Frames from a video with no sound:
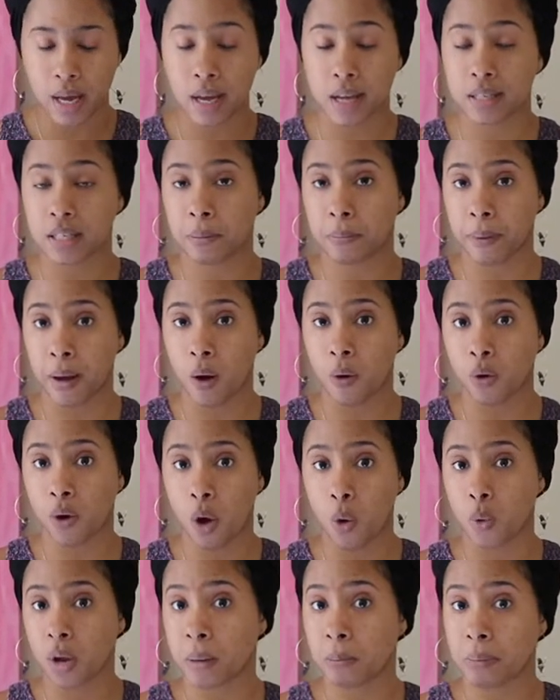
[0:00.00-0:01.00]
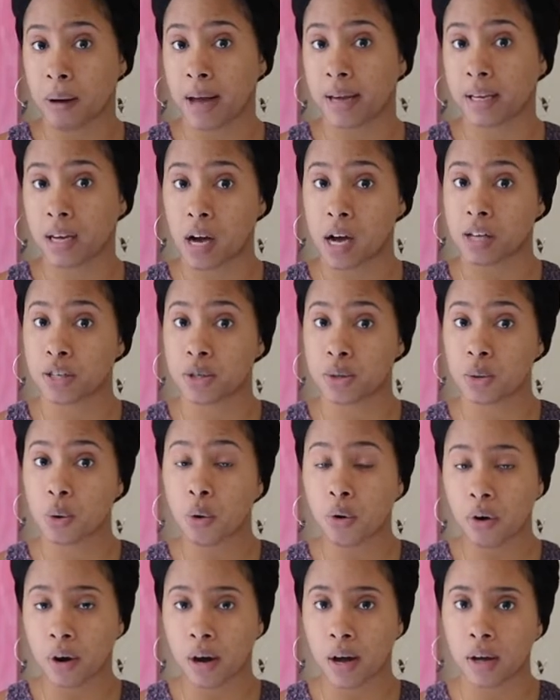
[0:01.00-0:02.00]
It's about going by Yah's
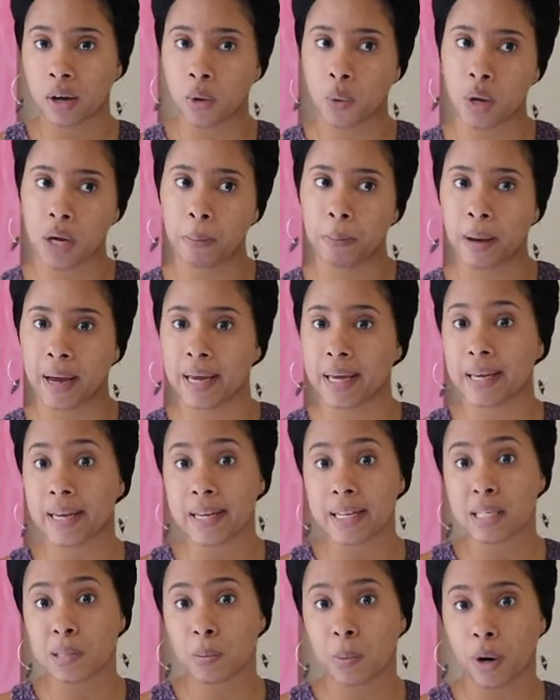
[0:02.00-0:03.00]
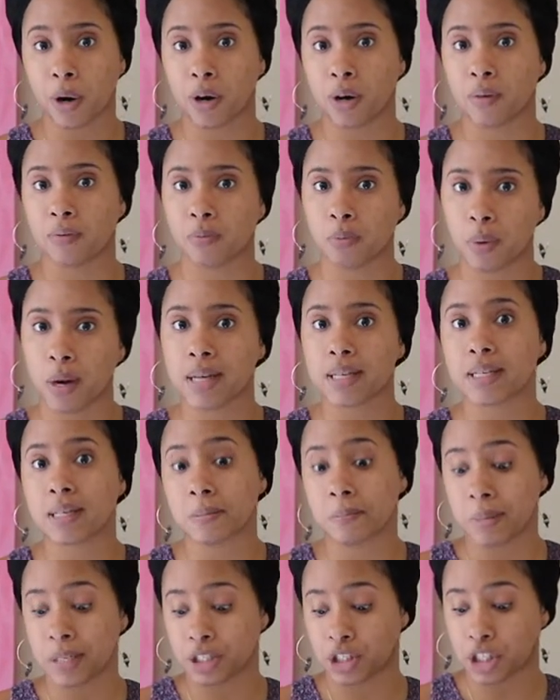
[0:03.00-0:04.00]
Torah, going by his word of what
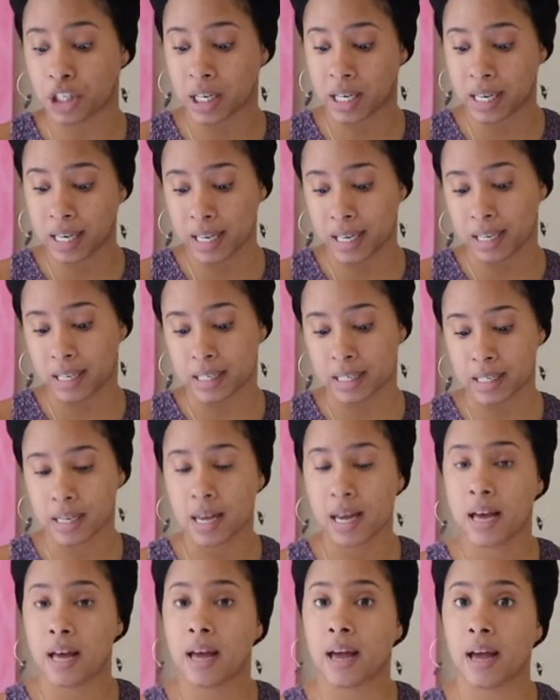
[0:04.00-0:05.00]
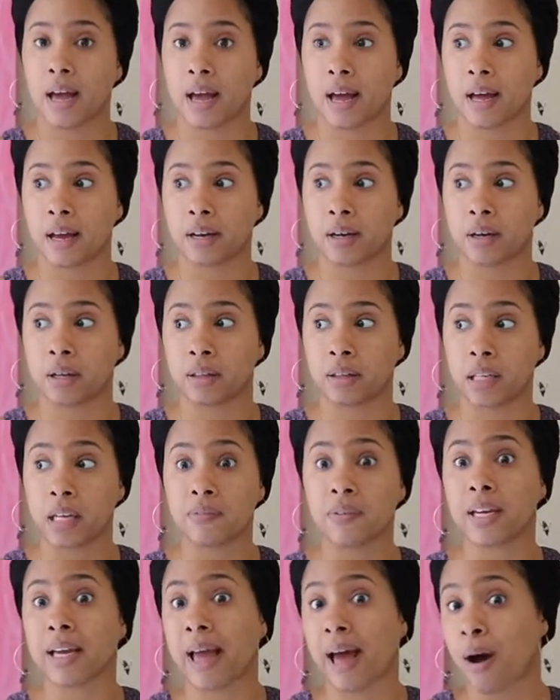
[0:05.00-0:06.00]
submission is, and
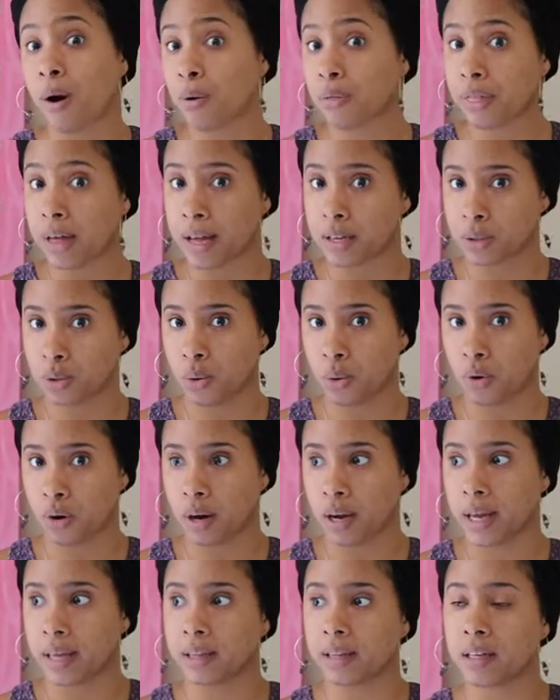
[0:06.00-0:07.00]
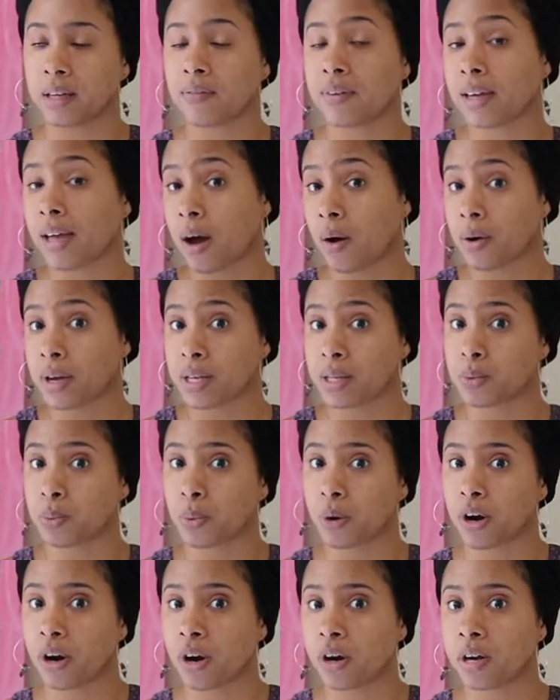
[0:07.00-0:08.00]
living out that Torah and living out his
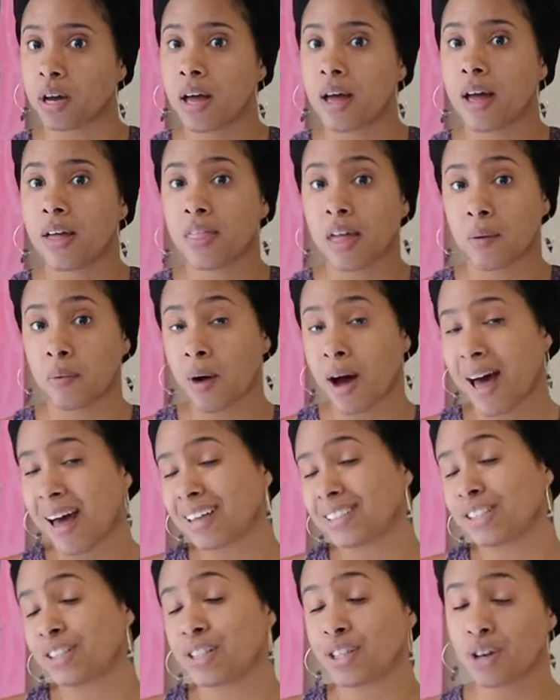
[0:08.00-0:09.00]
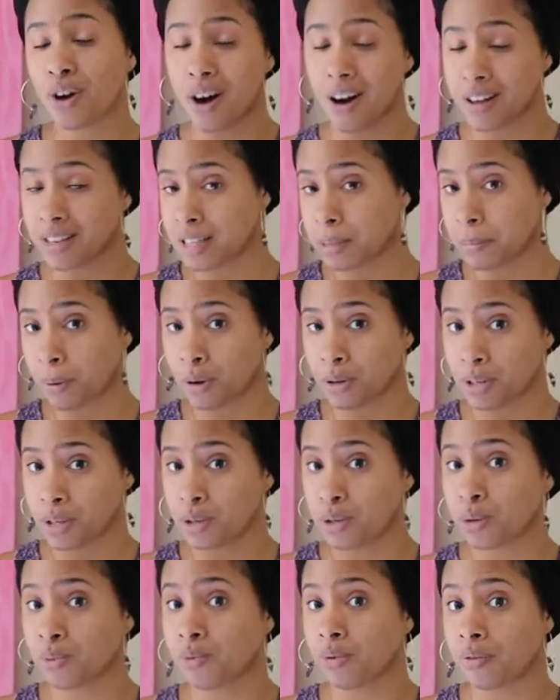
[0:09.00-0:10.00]
word that will actually cause the
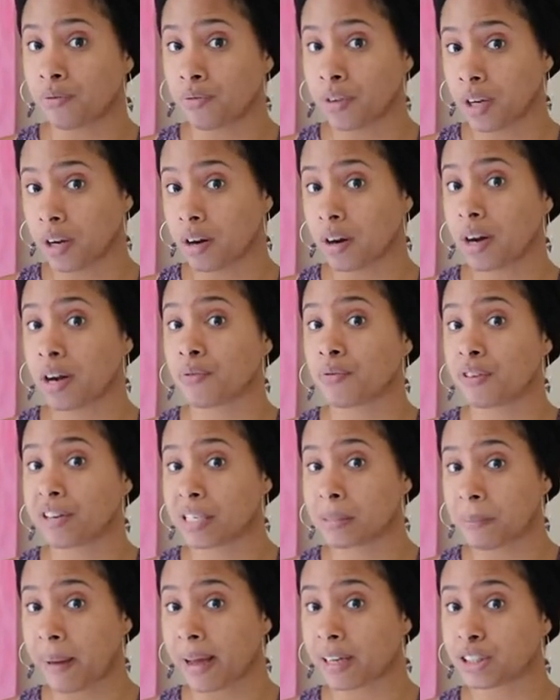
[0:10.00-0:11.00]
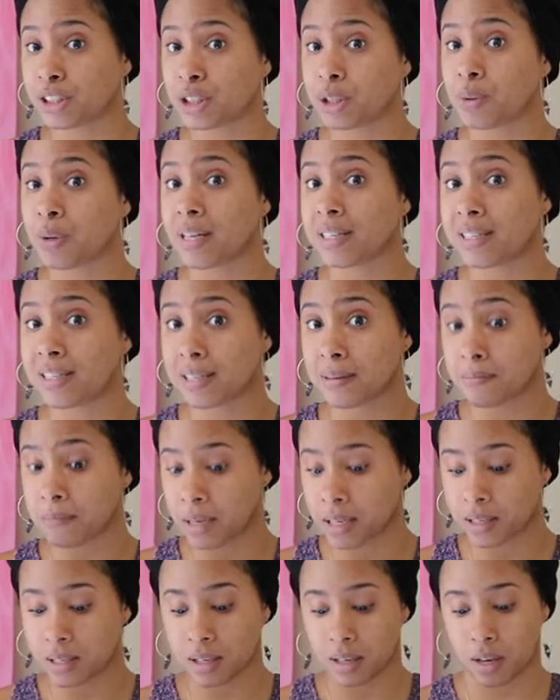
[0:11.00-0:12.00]
person to revere and respect you and
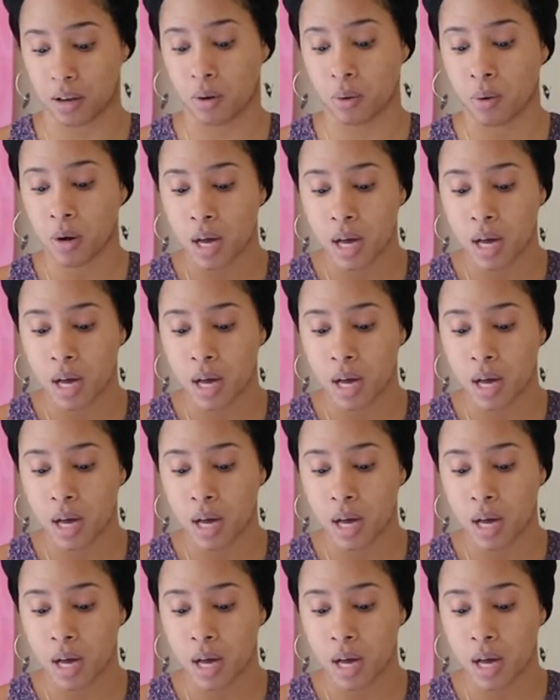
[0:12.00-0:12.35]
submit to you.